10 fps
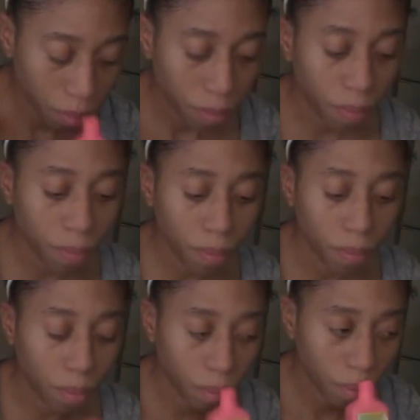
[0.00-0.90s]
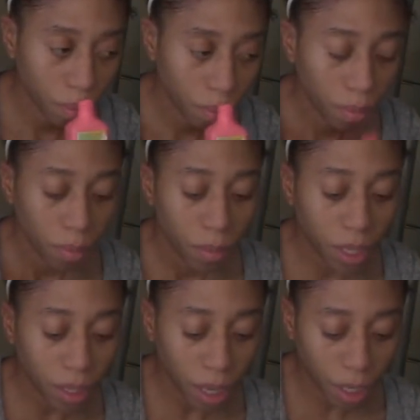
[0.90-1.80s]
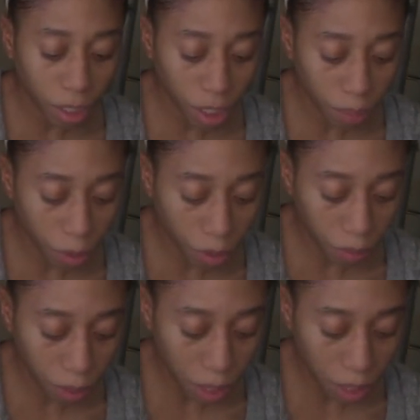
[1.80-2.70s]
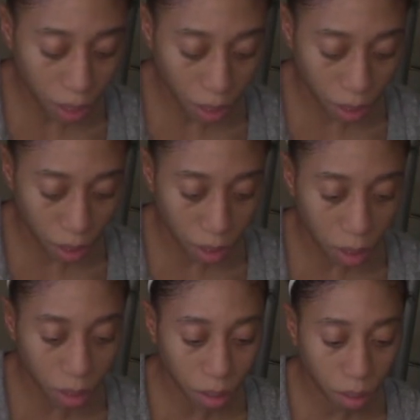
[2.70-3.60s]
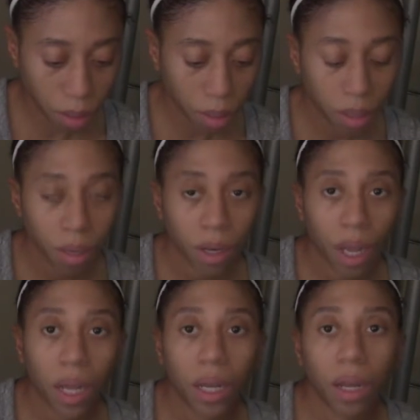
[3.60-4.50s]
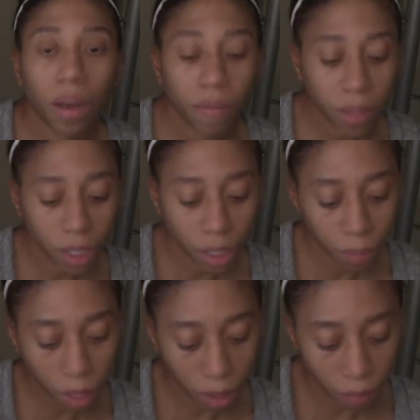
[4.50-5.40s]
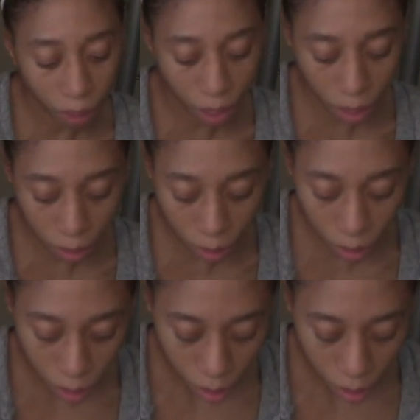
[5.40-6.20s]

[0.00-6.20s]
This actually smells really good. I love the smell of that.